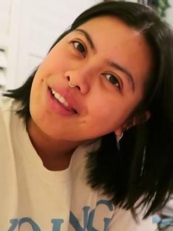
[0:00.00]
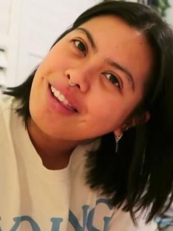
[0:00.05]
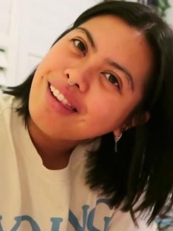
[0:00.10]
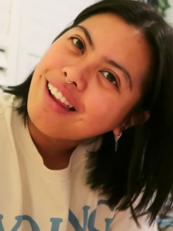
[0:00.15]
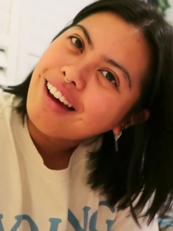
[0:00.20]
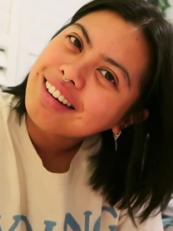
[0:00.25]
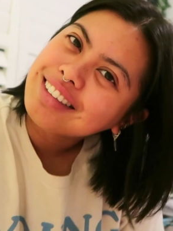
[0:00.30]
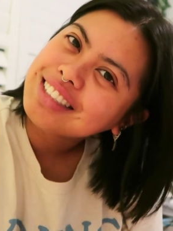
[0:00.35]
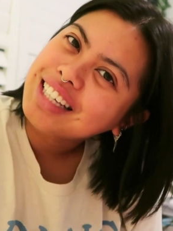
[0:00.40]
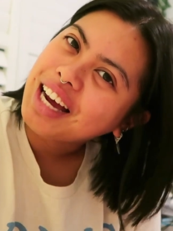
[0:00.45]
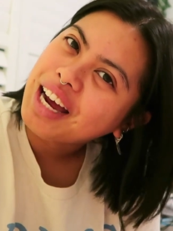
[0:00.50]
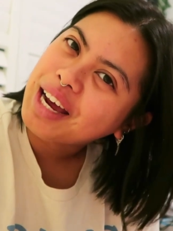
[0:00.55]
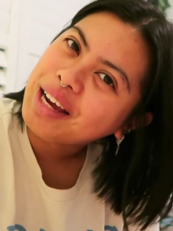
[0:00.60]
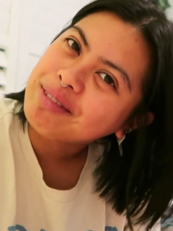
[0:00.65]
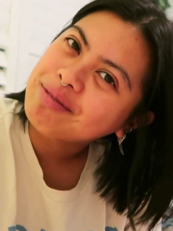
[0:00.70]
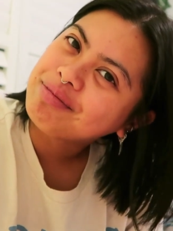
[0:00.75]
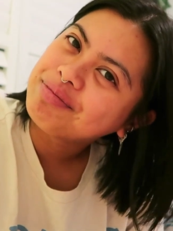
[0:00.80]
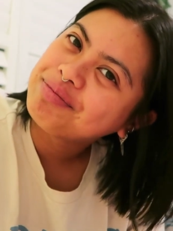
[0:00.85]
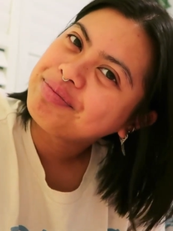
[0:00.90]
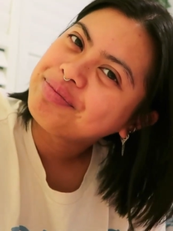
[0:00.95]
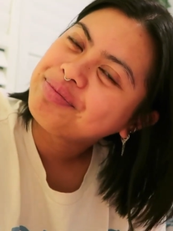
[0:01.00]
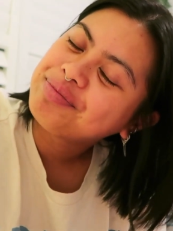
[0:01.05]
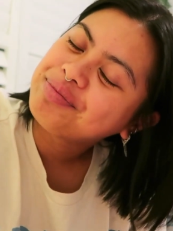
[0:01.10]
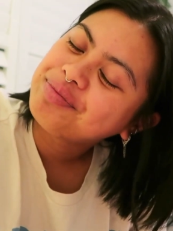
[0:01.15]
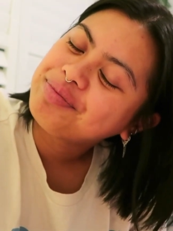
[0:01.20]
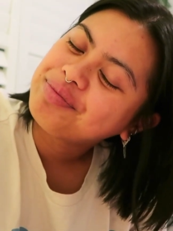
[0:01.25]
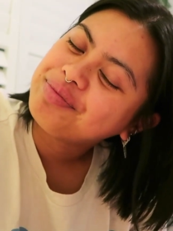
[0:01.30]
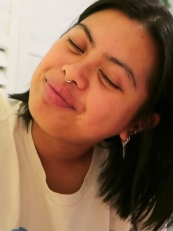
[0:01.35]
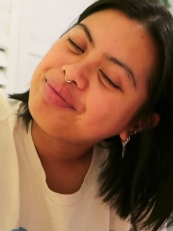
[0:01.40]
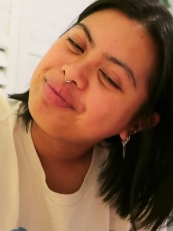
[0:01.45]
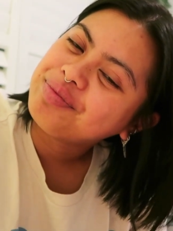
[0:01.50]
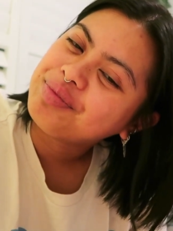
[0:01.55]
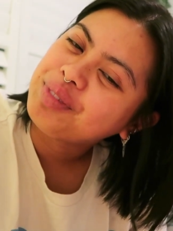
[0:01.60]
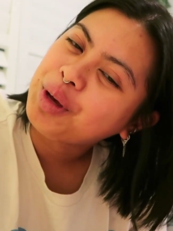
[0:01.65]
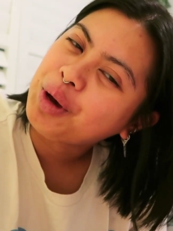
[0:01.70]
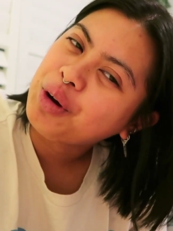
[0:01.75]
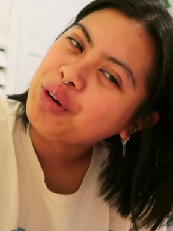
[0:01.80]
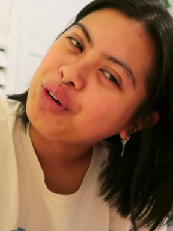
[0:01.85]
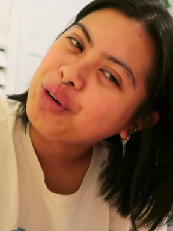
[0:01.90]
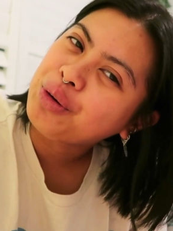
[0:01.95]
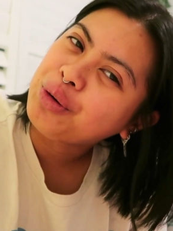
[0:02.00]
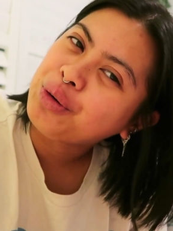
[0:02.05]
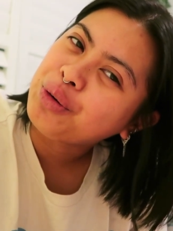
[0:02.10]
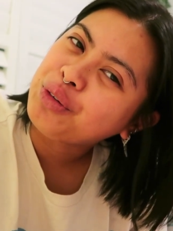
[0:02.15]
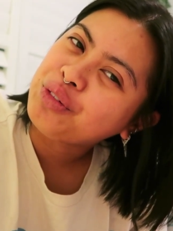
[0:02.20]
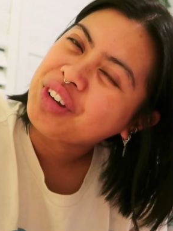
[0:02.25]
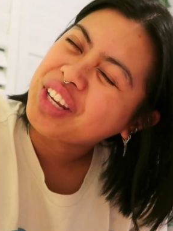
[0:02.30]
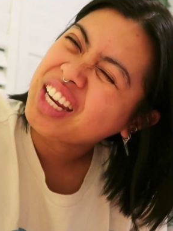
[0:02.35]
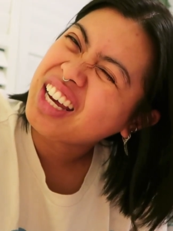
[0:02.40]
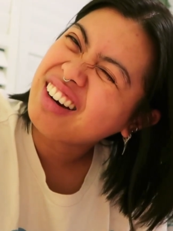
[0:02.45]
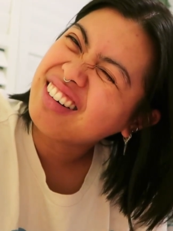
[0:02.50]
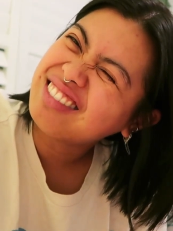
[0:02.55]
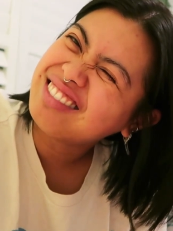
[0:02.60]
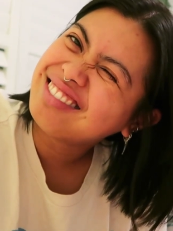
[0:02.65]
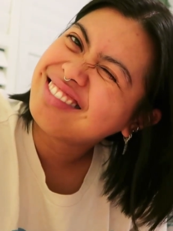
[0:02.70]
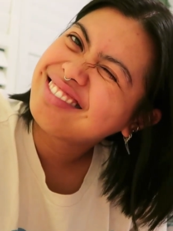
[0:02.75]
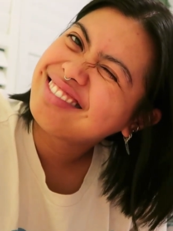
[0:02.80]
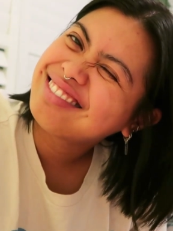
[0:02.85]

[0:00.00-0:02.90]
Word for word: long time no video.